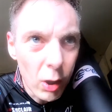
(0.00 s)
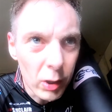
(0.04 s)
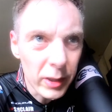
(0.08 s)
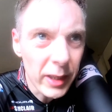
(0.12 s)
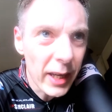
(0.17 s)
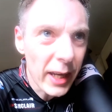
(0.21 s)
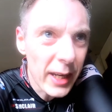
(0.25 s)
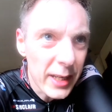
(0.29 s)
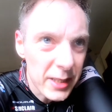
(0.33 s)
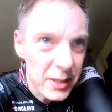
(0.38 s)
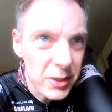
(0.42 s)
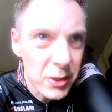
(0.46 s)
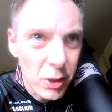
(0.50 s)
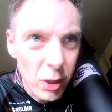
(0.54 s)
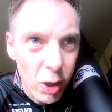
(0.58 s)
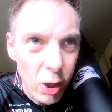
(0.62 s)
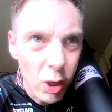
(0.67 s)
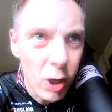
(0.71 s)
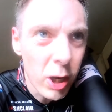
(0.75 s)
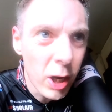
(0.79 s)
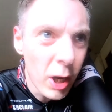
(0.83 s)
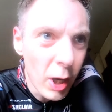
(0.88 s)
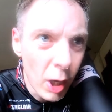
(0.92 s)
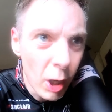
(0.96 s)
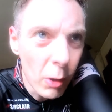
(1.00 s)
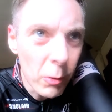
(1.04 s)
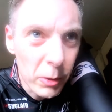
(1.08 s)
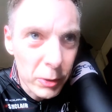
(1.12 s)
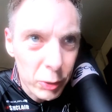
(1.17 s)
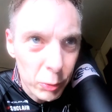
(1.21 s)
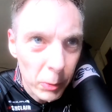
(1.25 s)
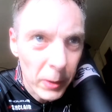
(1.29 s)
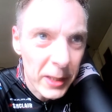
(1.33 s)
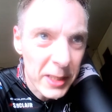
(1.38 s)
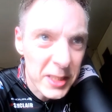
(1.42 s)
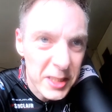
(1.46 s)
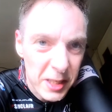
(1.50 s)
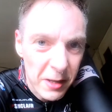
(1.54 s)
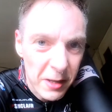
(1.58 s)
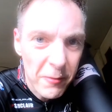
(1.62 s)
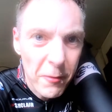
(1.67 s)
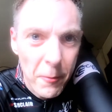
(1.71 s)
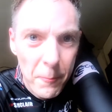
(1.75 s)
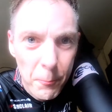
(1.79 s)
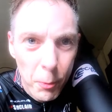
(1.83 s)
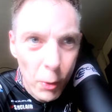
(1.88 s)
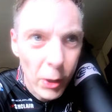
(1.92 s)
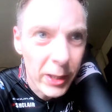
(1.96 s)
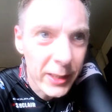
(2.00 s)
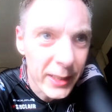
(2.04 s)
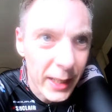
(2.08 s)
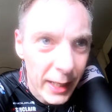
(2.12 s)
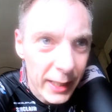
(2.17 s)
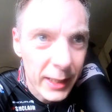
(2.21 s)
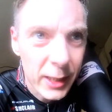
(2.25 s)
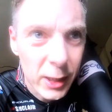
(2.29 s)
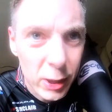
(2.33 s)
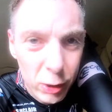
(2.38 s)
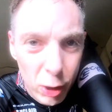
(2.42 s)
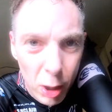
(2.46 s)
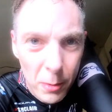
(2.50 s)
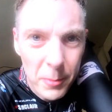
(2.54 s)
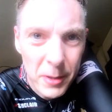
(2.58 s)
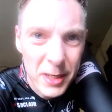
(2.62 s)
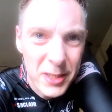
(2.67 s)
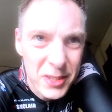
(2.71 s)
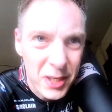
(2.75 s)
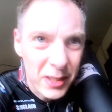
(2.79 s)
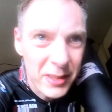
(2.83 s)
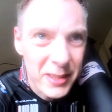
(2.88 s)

Okay, so we're 27.9 kilometres